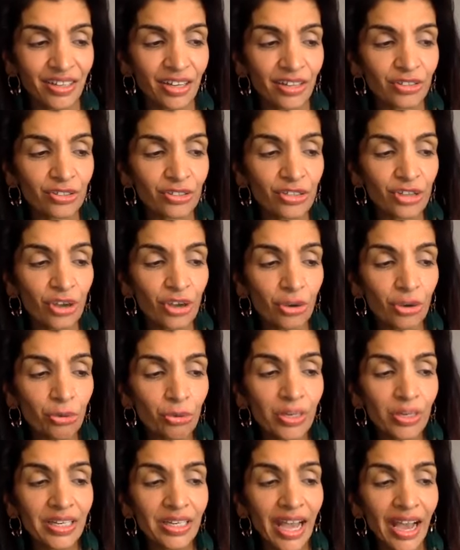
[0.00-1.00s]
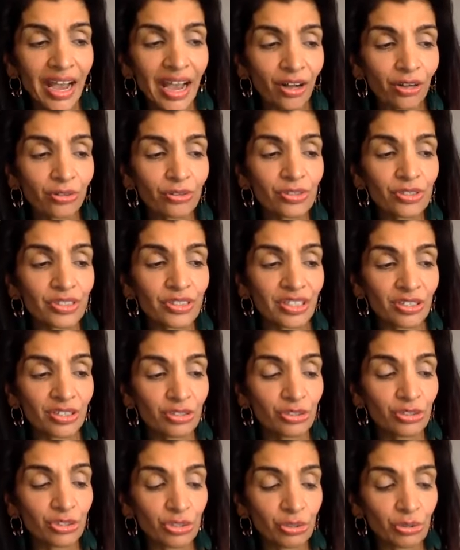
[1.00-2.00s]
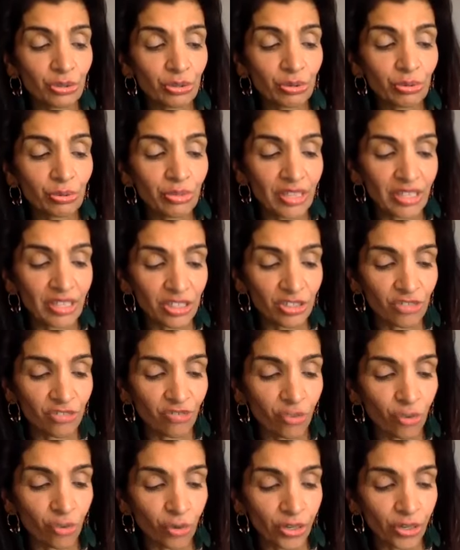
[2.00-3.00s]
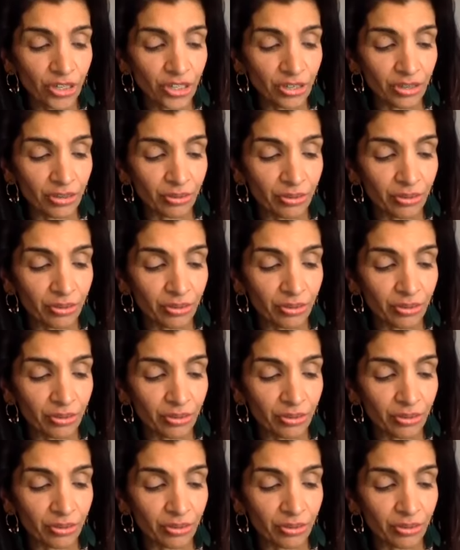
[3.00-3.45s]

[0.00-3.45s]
No one else can do this for you.